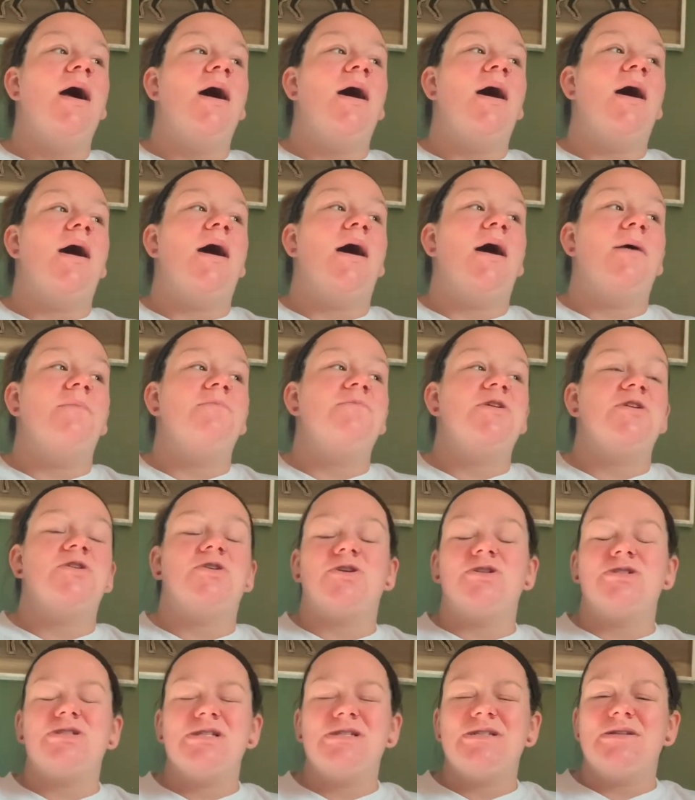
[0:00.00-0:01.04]
the
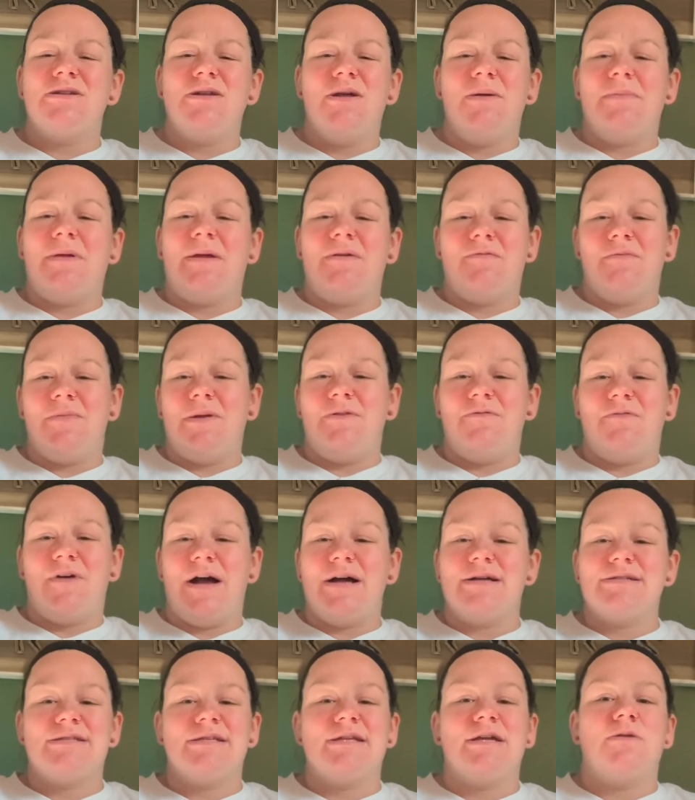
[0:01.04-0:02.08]
nurses ended up giving me
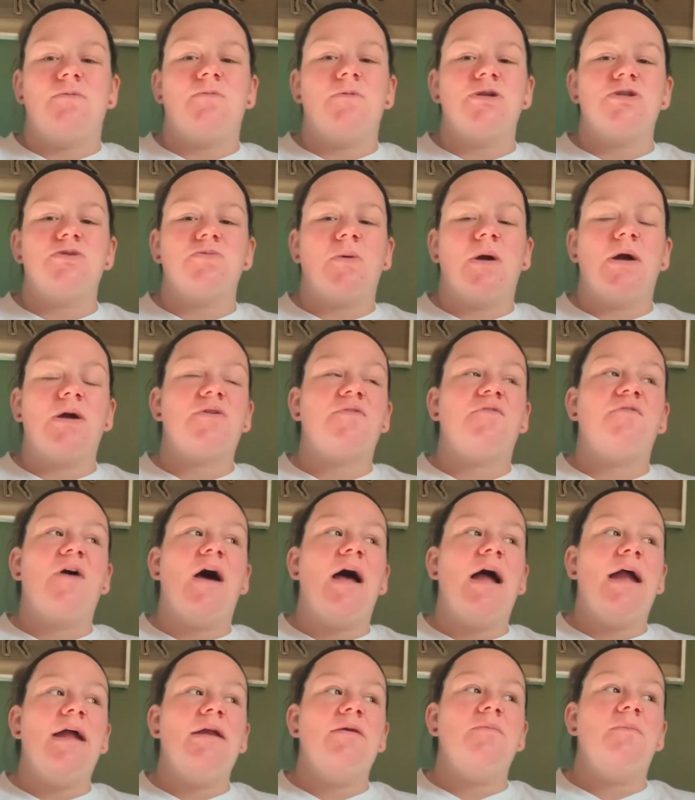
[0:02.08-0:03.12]
Vaseline, which worked
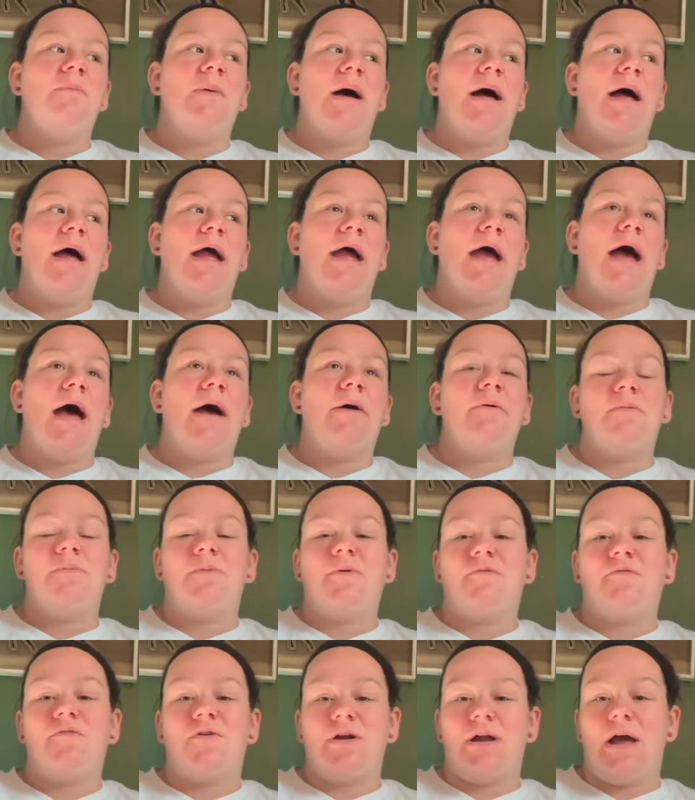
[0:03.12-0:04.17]
fine, but I would
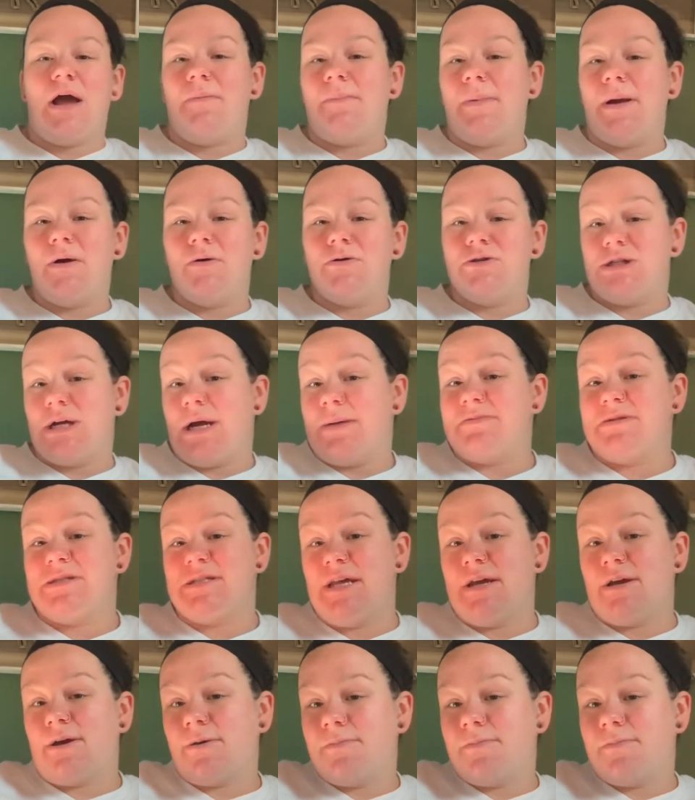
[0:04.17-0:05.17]
prefer to have my own chapstick.